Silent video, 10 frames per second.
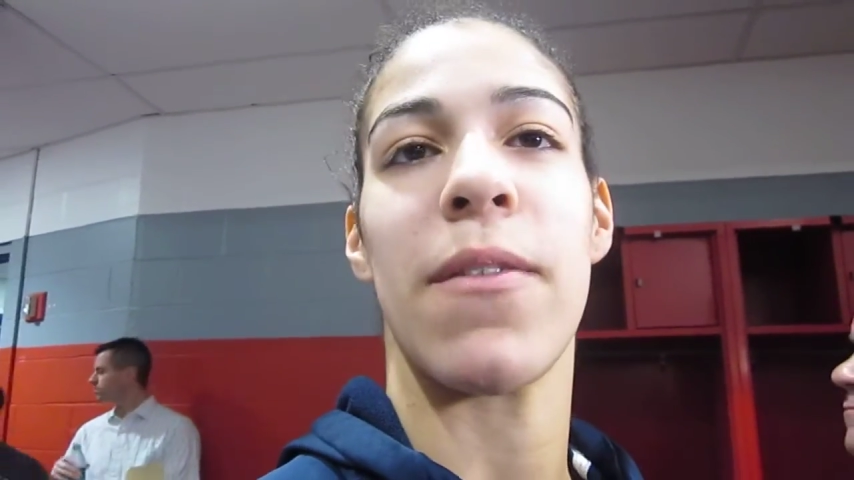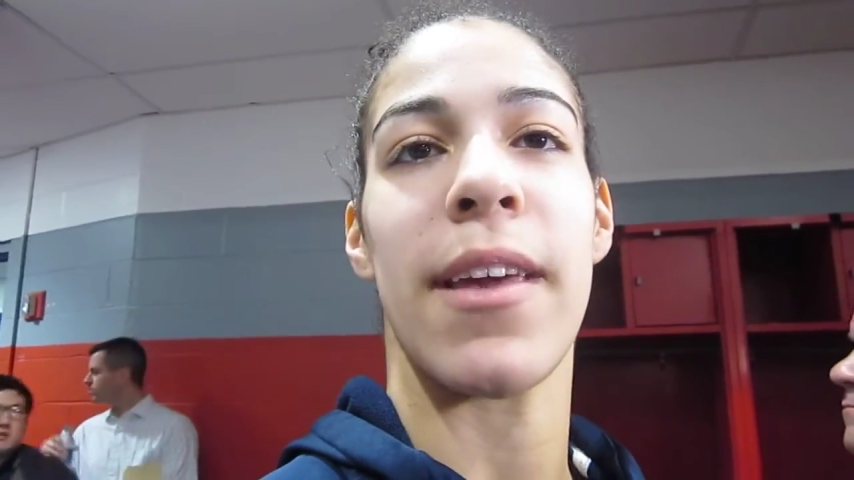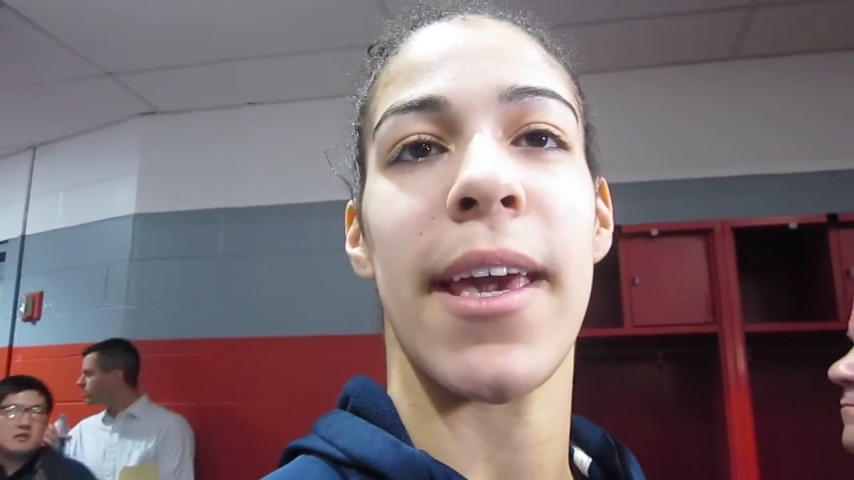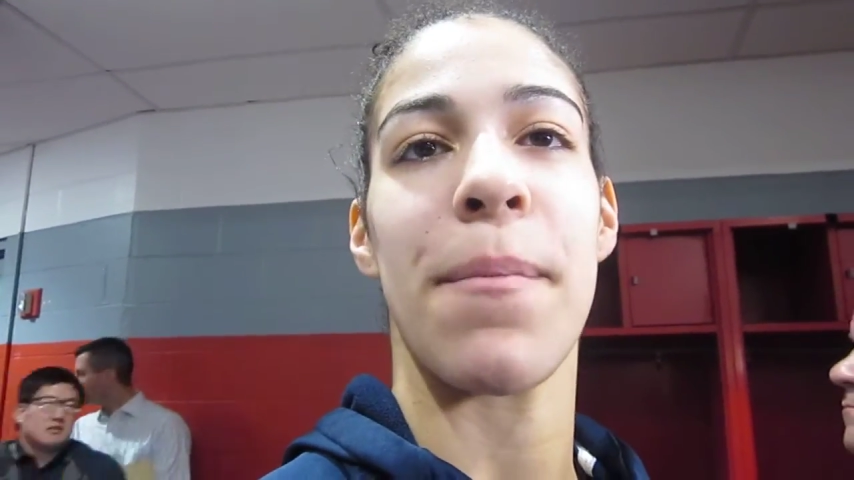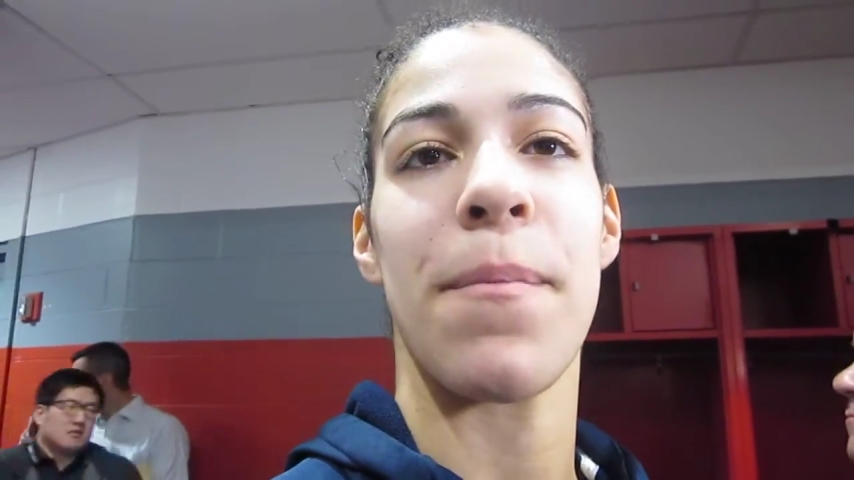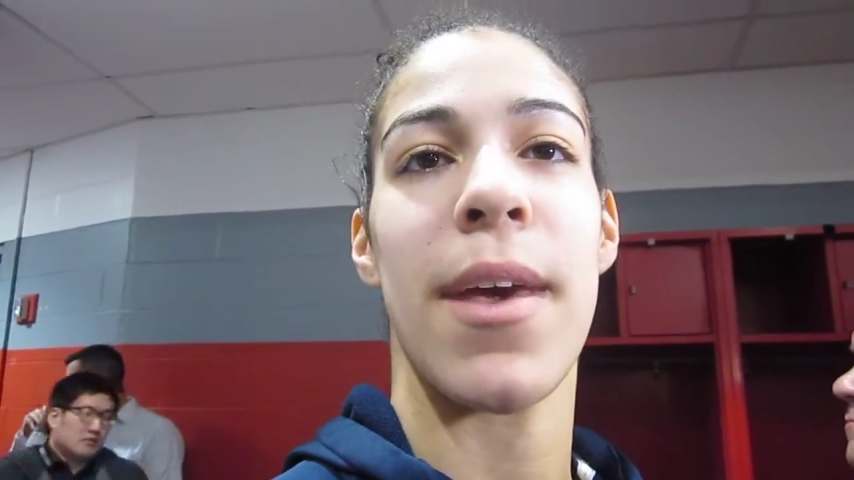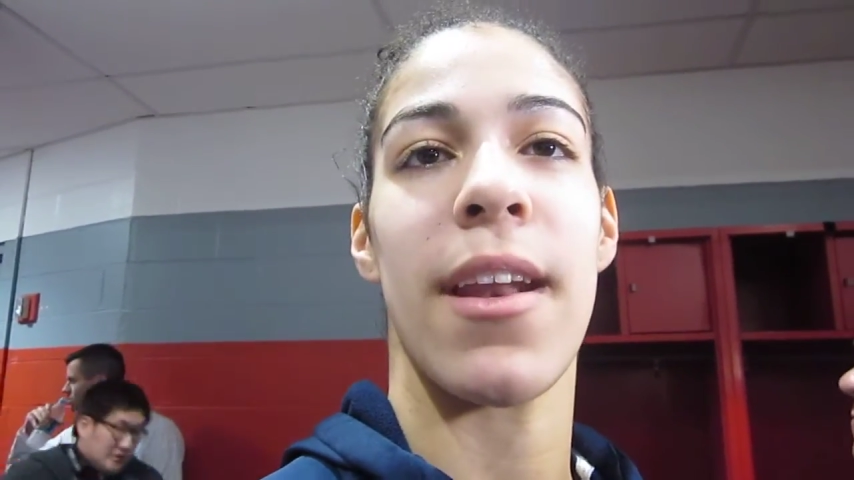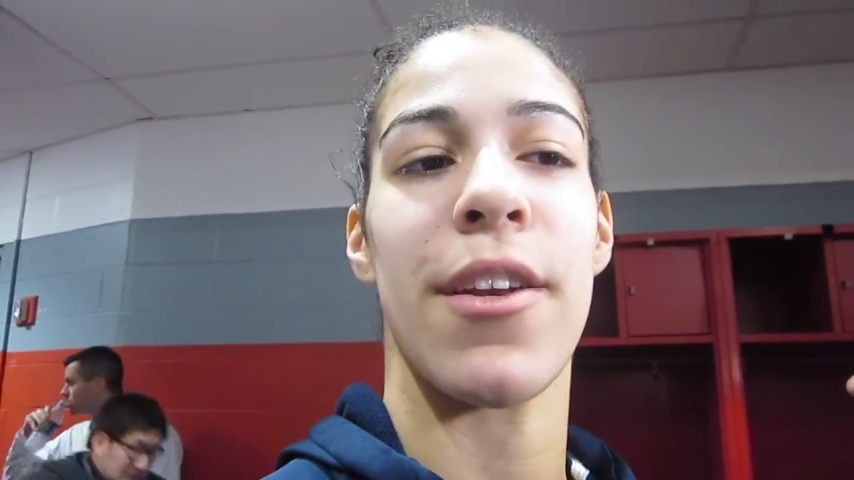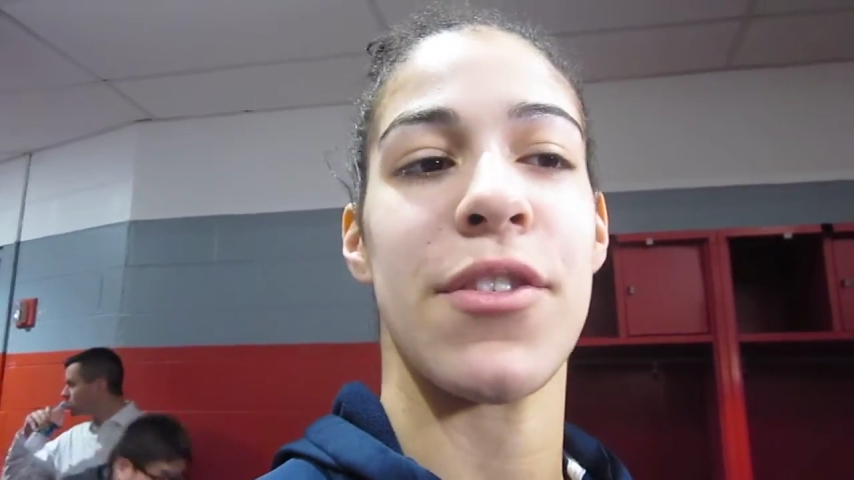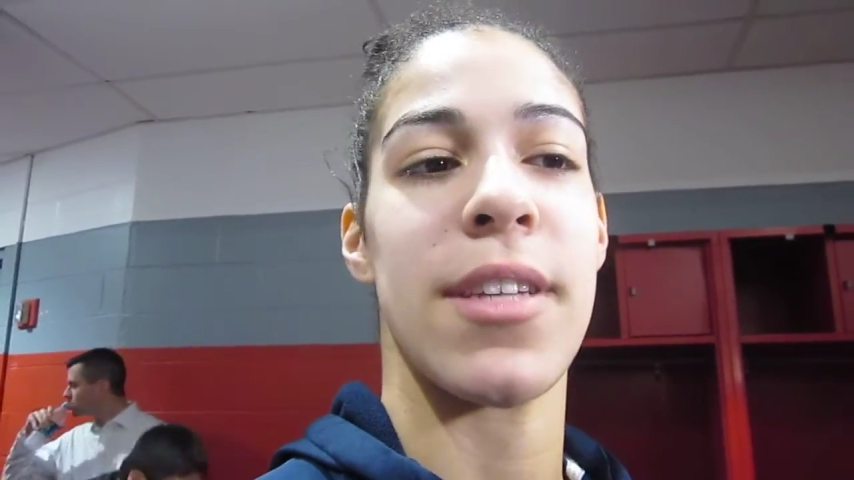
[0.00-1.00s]
the game and
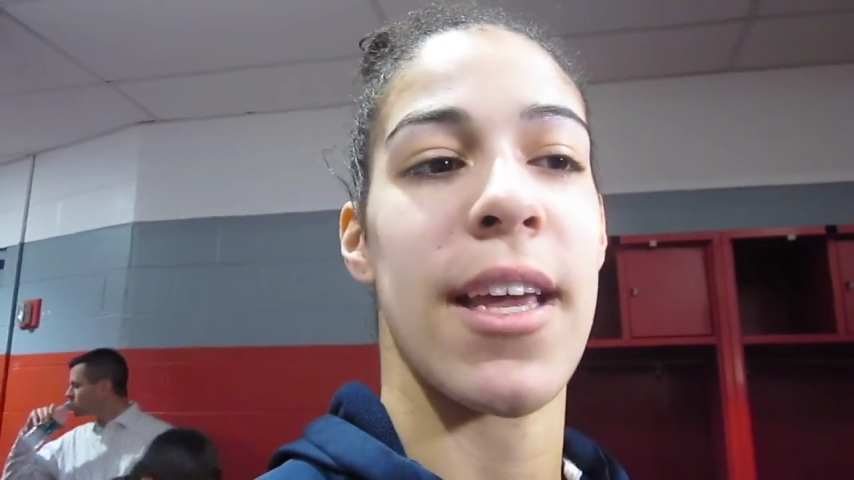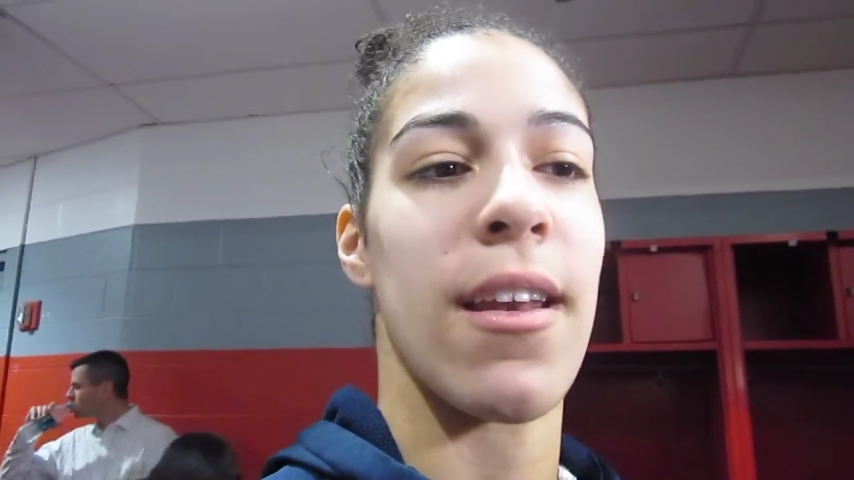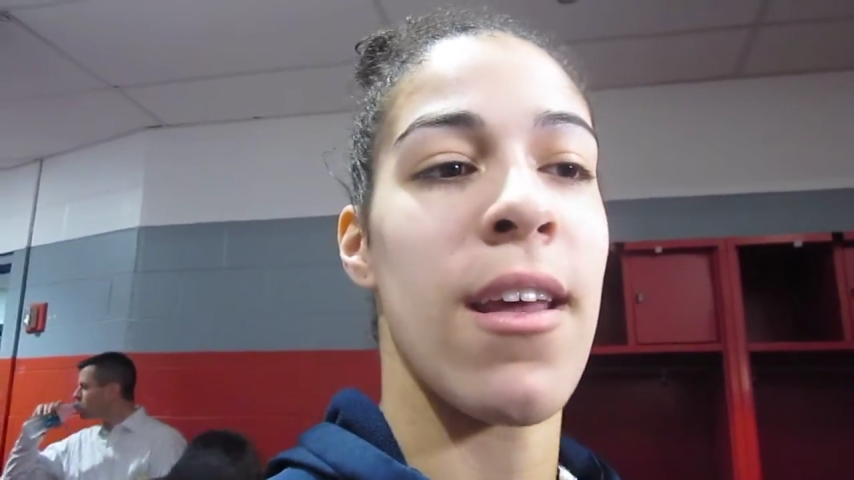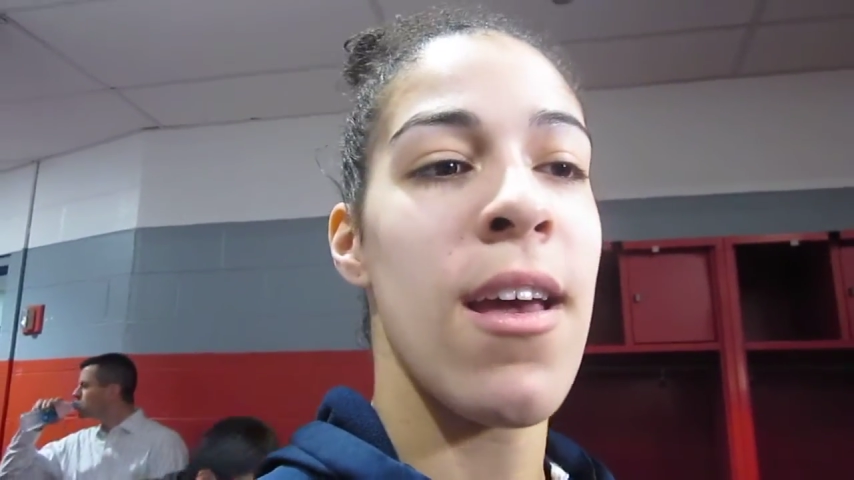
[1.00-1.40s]
understand